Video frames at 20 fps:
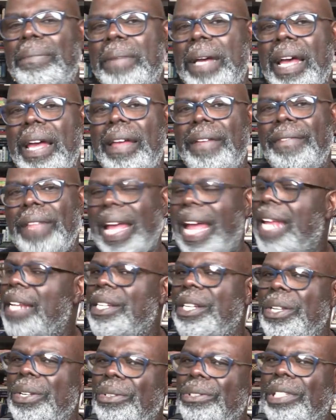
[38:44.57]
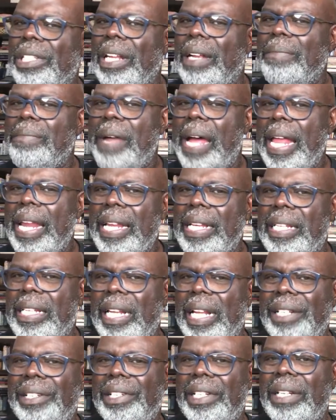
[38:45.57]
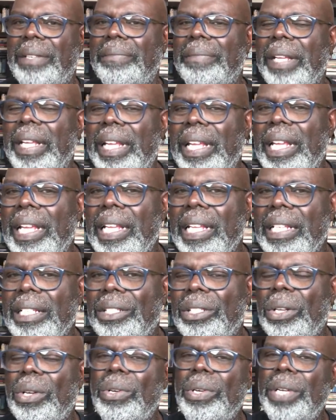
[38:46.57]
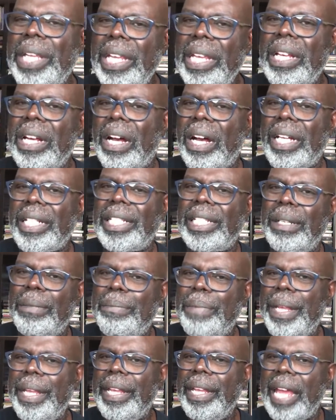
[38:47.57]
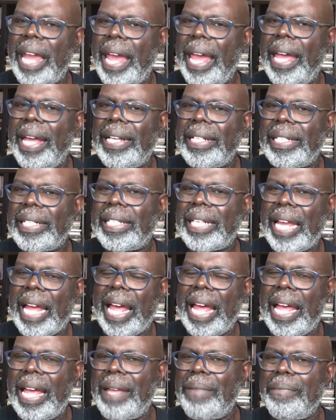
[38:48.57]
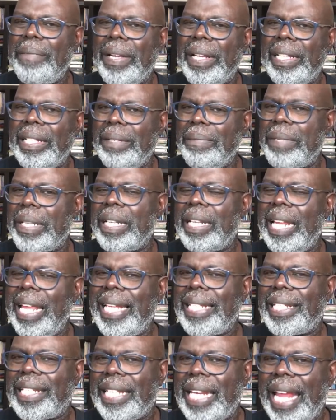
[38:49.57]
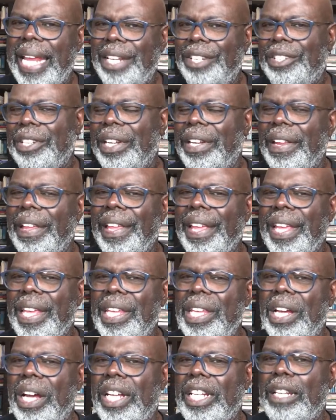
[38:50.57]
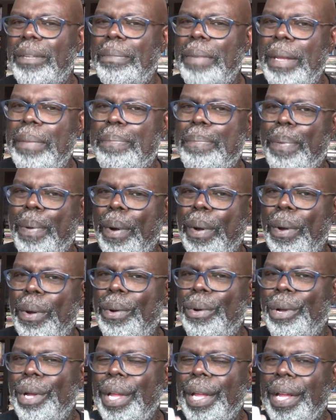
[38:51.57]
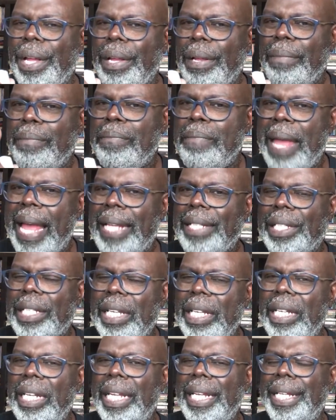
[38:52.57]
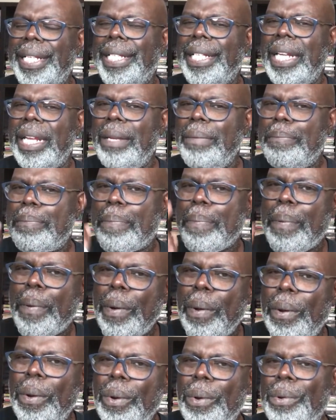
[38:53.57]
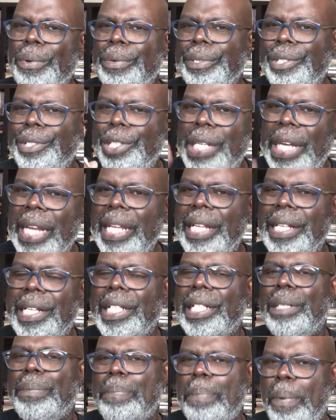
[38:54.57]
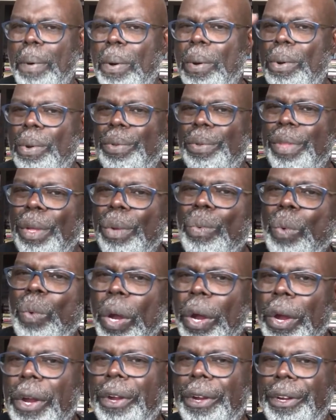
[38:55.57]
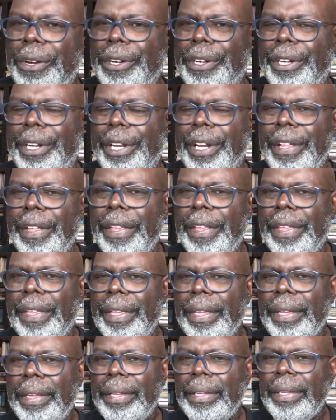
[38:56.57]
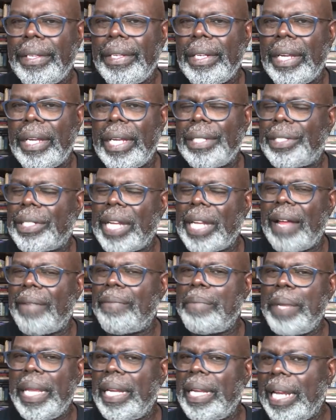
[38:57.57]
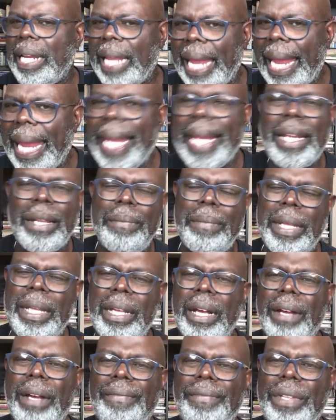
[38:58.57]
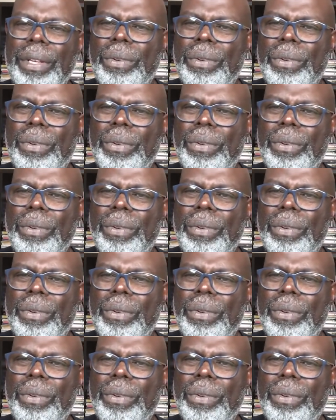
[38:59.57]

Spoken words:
by, I knew somebody touched him. So he ought to be anti-molestation. He ought to be pro-masculinity, pro-Jesus, pro-the word, and stop being an enemy of the